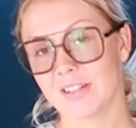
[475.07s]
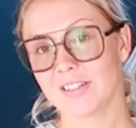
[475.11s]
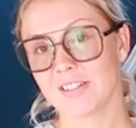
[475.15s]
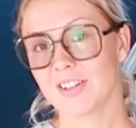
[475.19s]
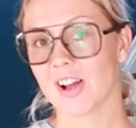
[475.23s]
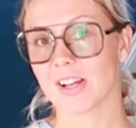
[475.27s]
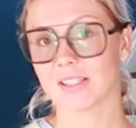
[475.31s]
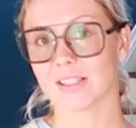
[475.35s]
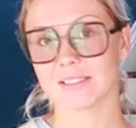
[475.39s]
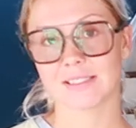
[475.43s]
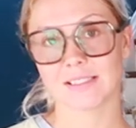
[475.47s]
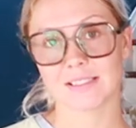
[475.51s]

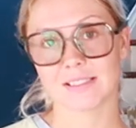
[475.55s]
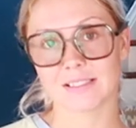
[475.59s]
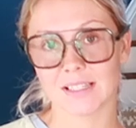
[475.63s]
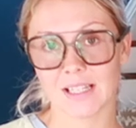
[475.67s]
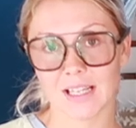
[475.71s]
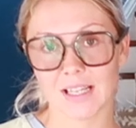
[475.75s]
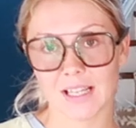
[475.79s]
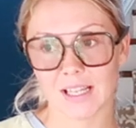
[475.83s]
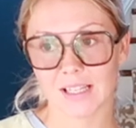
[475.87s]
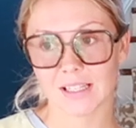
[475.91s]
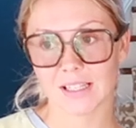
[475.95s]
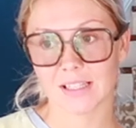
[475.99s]
not
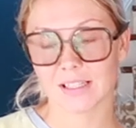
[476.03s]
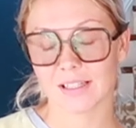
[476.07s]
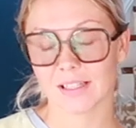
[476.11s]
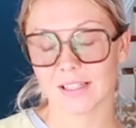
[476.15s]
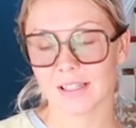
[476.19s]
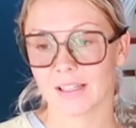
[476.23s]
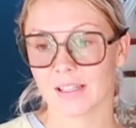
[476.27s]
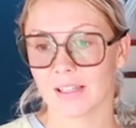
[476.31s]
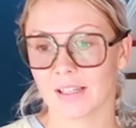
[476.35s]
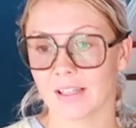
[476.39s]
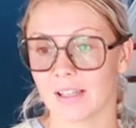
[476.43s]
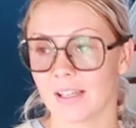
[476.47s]
stick
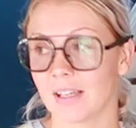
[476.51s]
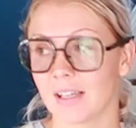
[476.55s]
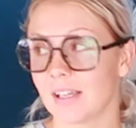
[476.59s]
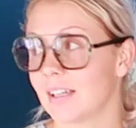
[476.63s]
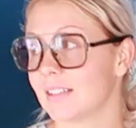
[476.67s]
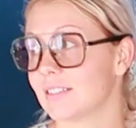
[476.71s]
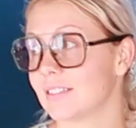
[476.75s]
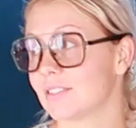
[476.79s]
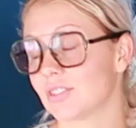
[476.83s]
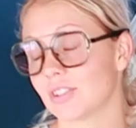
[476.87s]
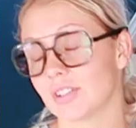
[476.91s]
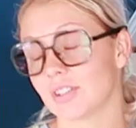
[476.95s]

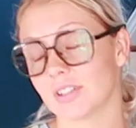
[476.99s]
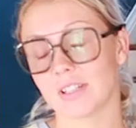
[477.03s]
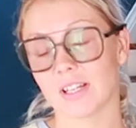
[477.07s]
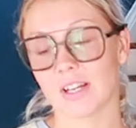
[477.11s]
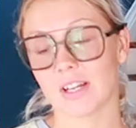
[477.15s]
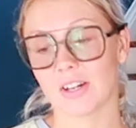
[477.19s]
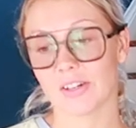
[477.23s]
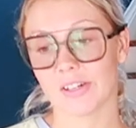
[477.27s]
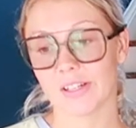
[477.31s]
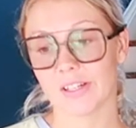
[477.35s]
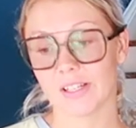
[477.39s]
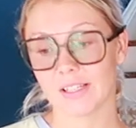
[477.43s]
in certain
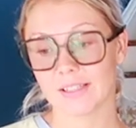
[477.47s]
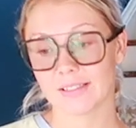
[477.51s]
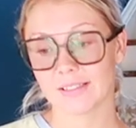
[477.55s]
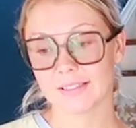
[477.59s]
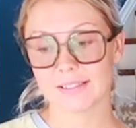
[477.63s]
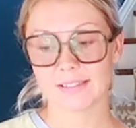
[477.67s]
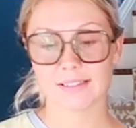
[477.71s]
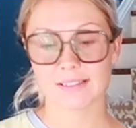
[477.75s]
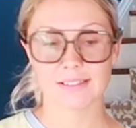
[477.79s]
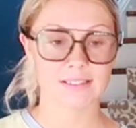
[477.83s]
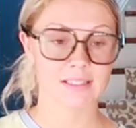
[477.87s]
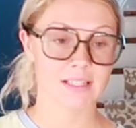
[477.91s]

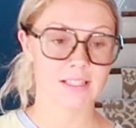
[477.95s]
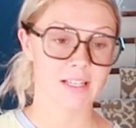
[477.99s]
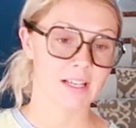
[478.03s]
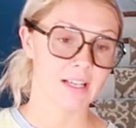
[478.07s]
areas,